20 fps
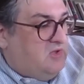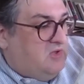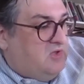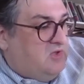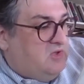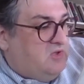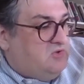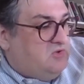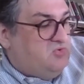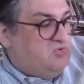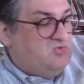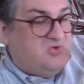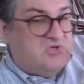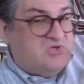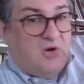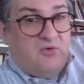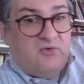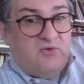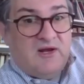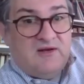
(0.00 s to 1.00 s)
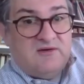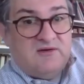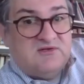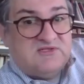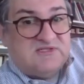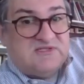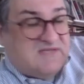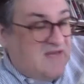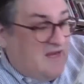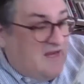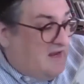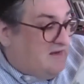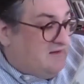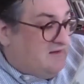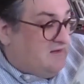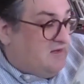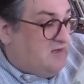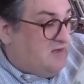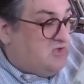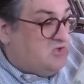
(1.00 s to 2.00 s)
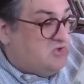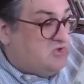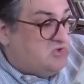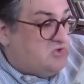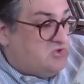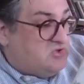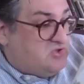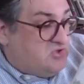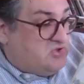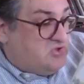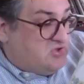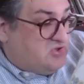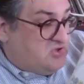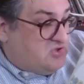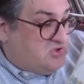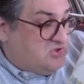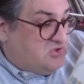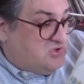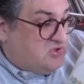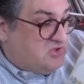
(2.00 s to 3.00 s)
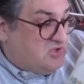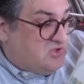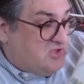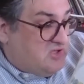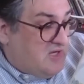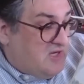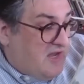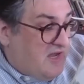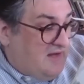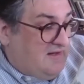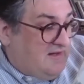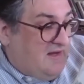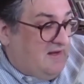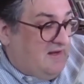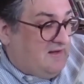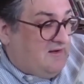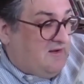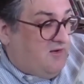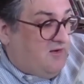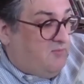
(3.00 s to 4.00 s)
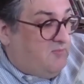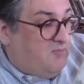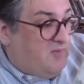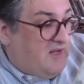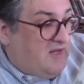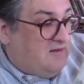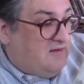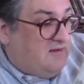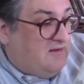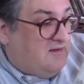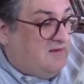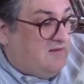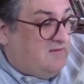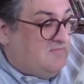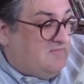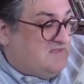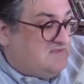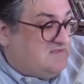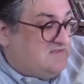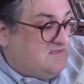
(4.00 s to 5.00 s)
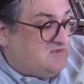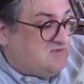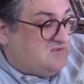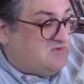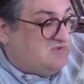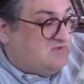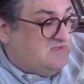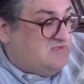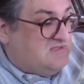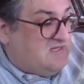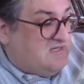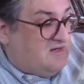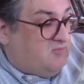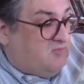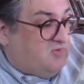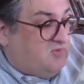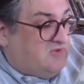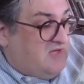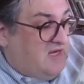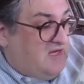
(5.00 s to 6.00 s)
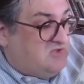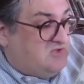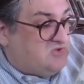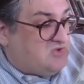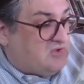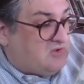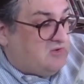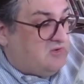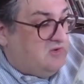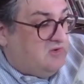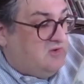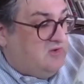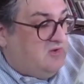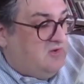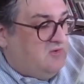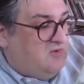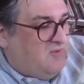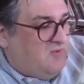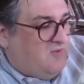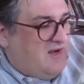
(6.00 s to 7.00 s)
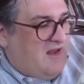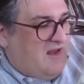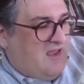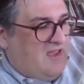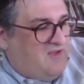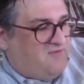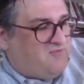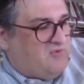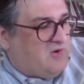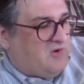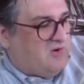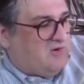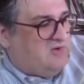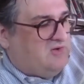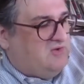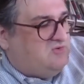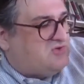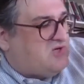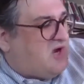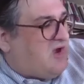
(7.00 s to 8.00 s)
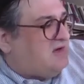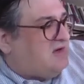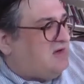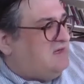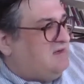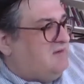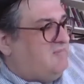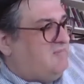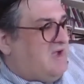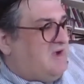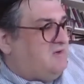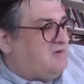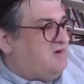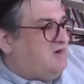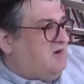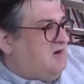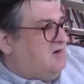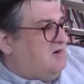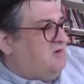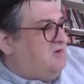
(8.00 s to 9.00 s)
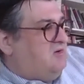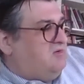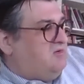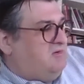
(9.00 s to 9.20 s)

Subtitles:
You don't understand. Shh! I can't help it. My sister's in terrible danger. Whatever are you talking about, Carl?